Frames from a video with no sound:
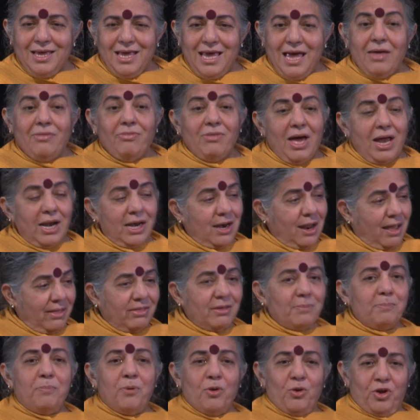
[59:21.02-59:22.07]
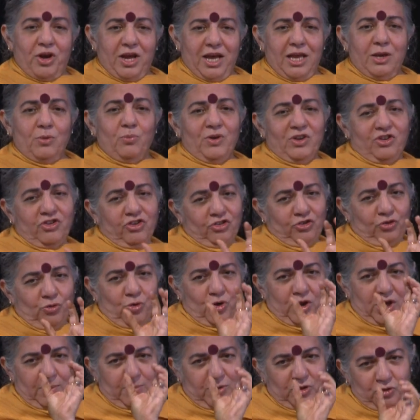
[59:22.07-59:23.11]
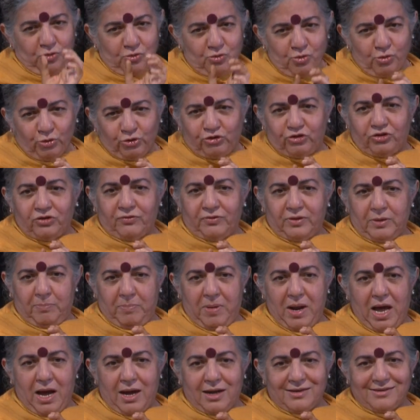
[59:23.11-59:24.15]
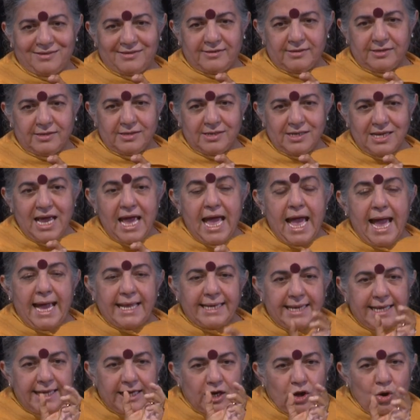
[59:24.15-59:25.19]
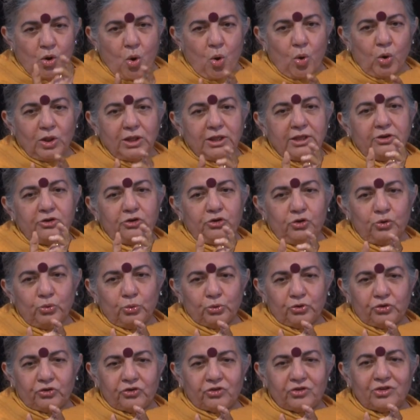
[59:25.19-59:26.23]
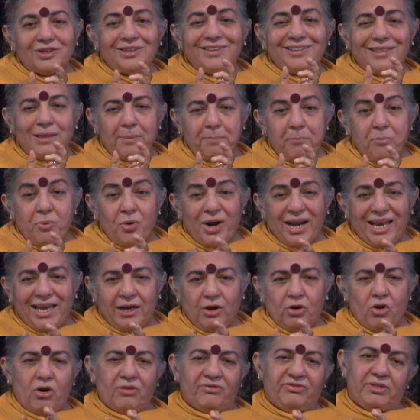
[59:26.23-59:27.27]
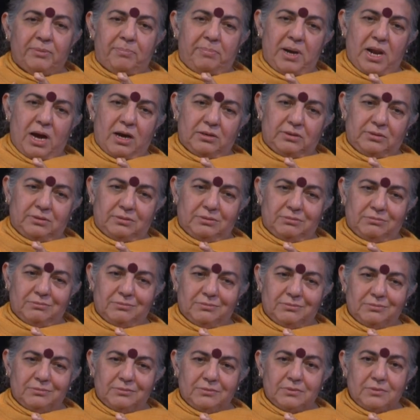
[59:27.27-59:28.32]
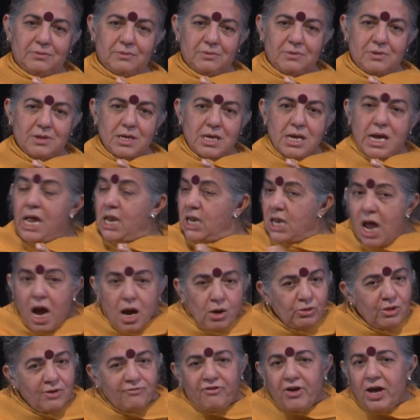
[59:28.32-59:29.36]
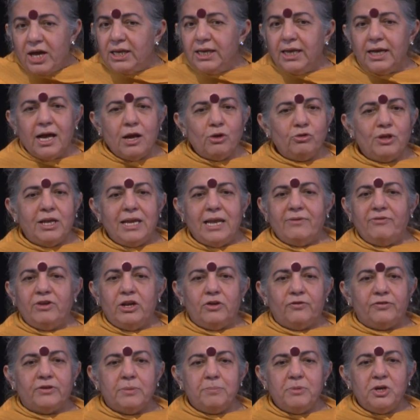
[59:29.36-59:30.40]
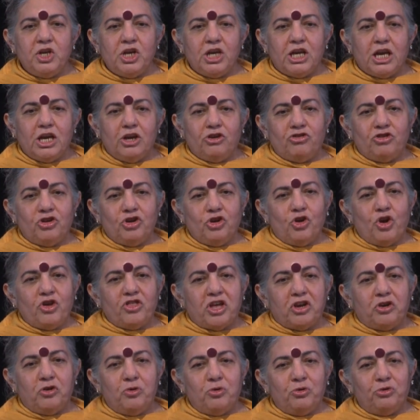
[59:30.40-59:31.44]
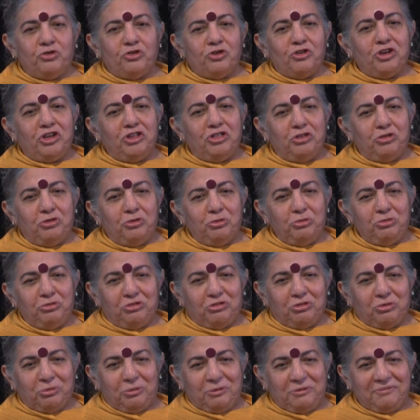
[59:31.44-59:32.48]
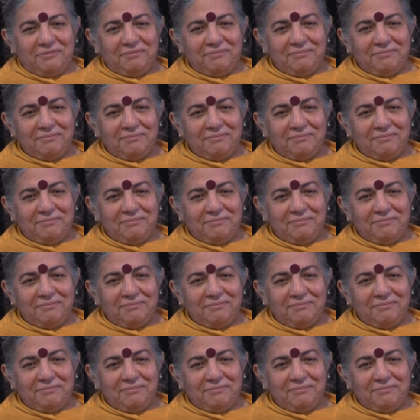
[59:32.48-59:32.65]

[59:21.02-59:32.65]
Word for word: And another book in which he's talking about the roots of the plant, and he called the roots the brain of the plant. And now they're finding out the level of communication that goes on in the root zone,